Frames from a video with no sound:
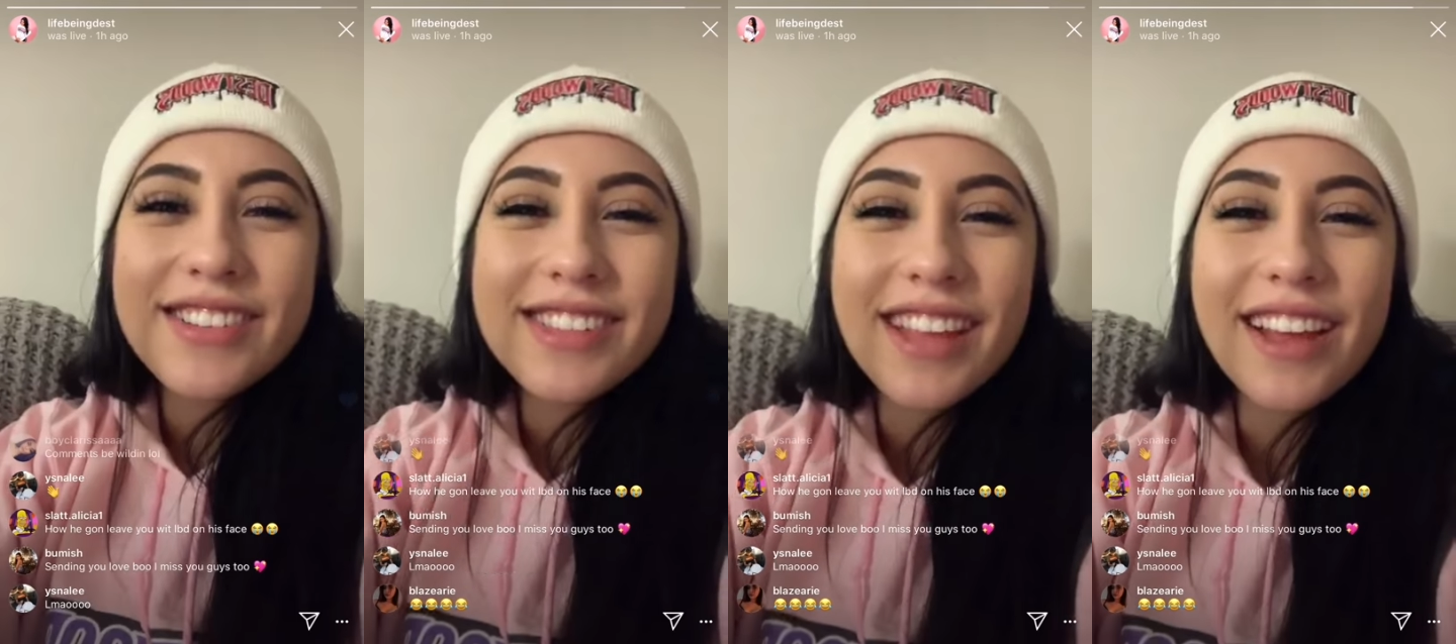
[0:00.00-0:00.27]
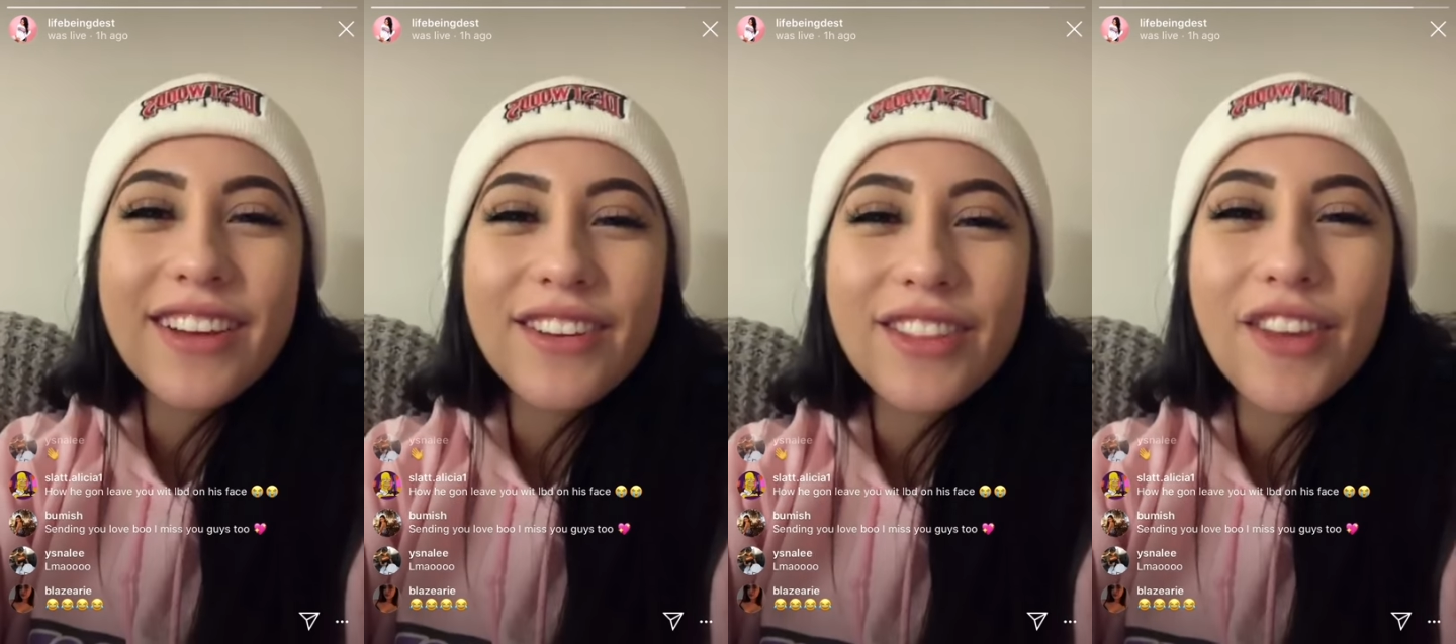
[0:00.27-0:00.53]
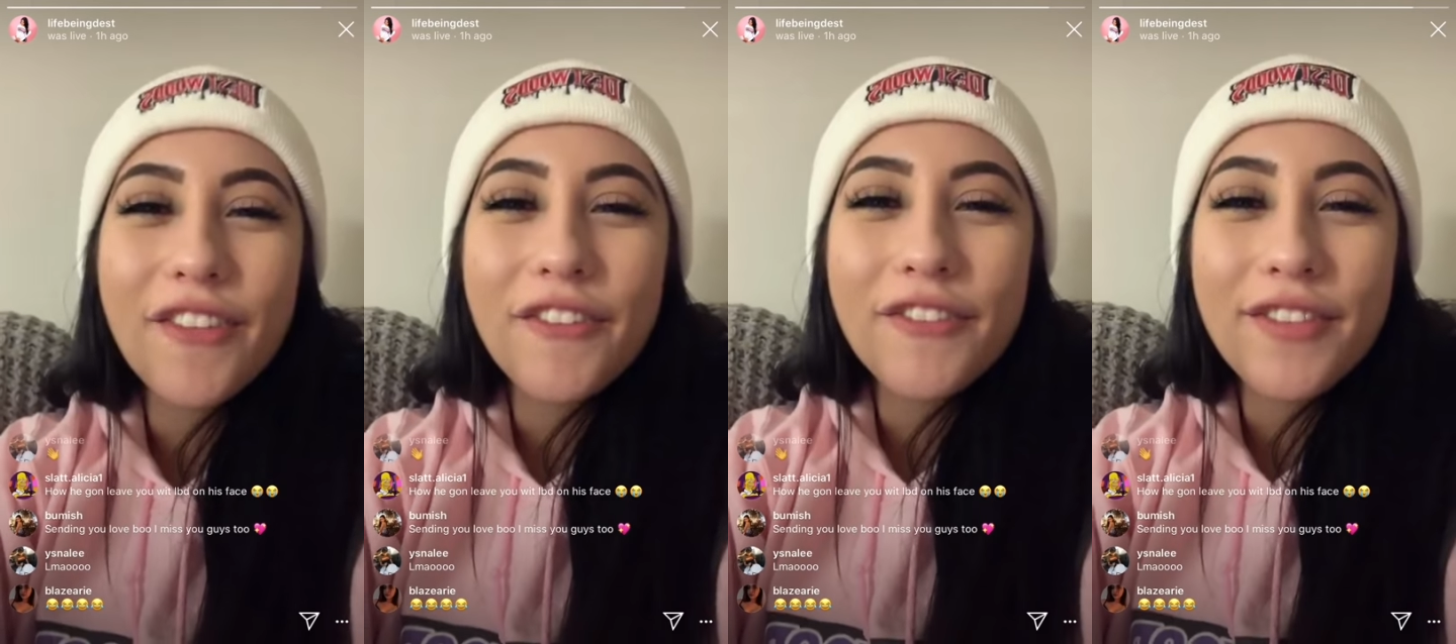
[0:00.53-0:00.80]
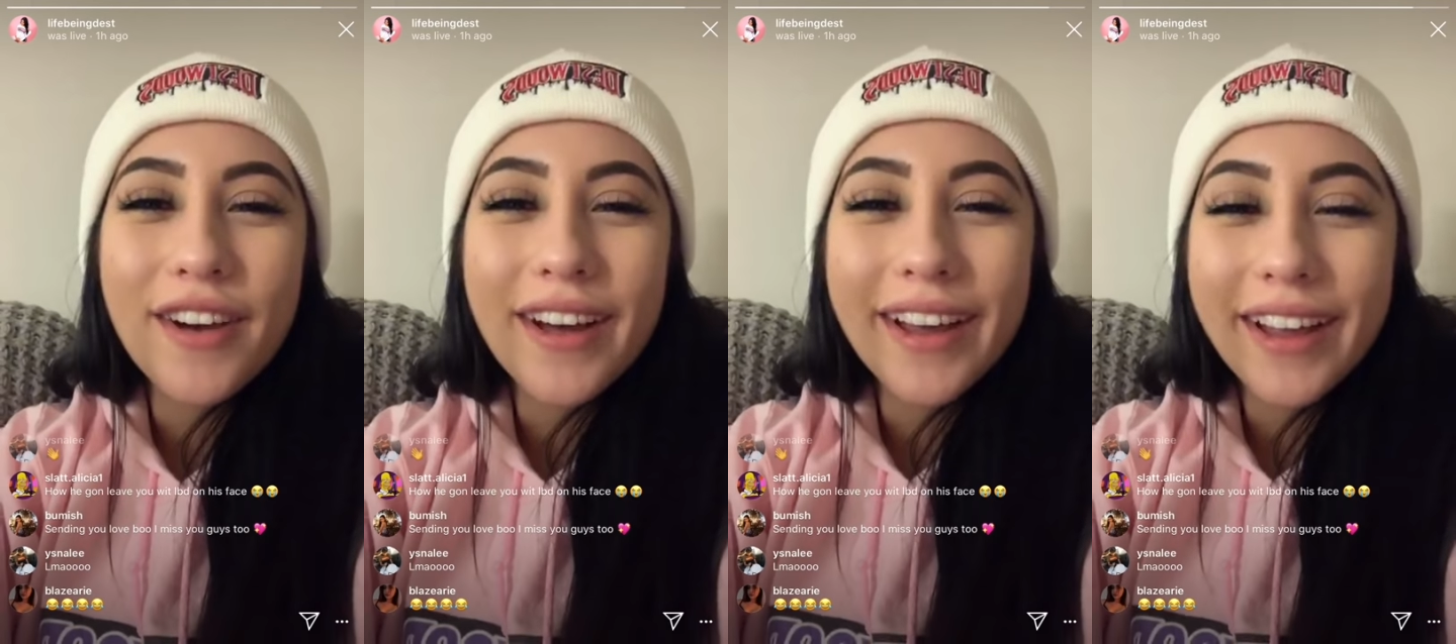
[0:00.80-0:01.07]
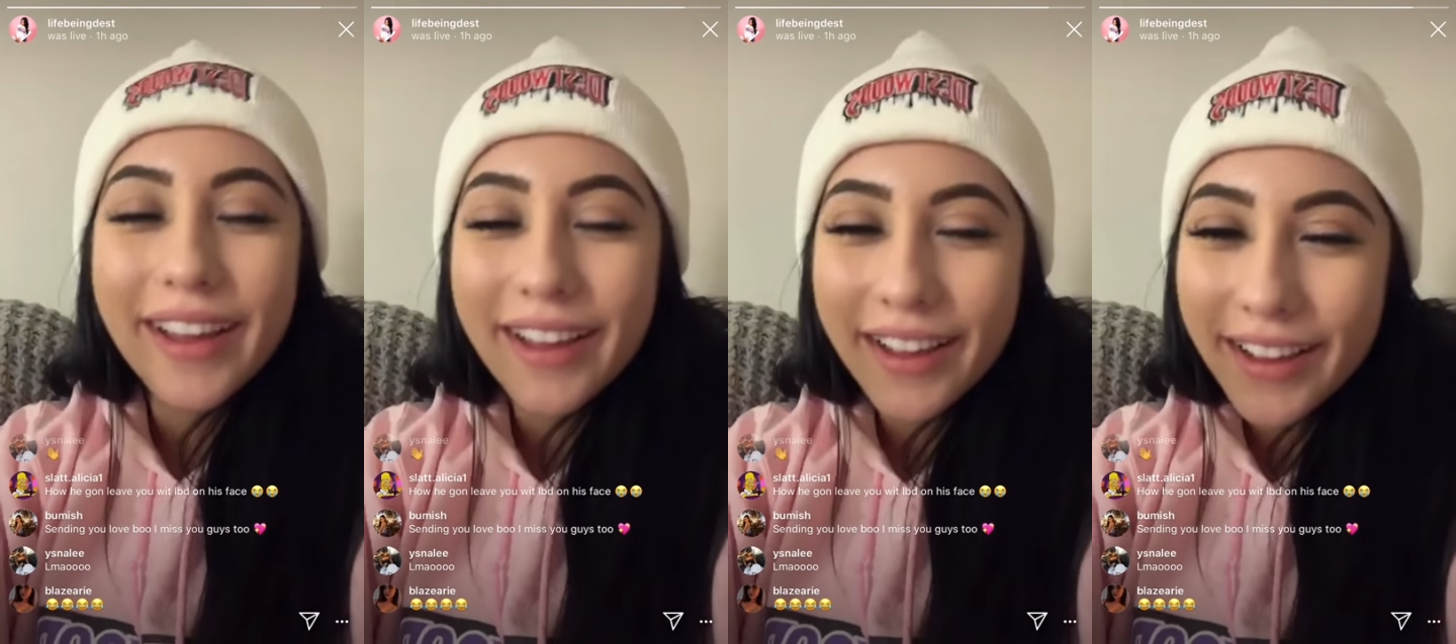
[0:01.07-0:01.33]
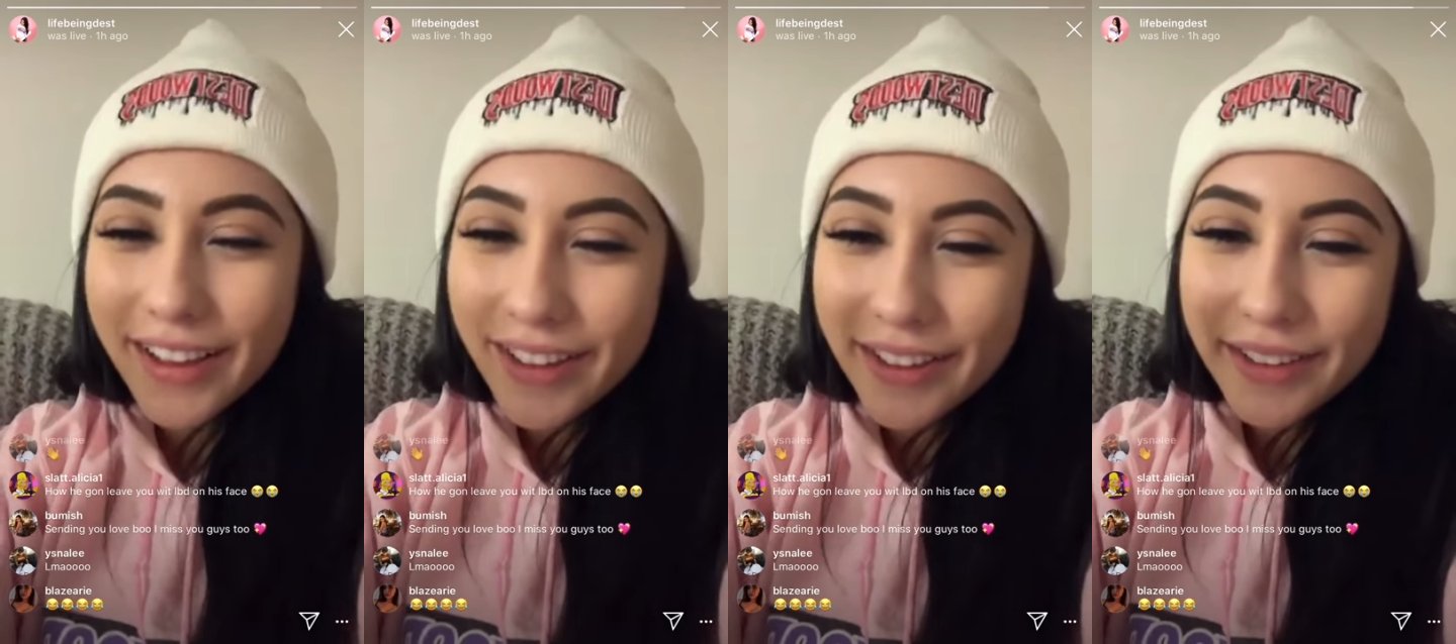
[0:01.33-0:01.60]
was like, who the fuck?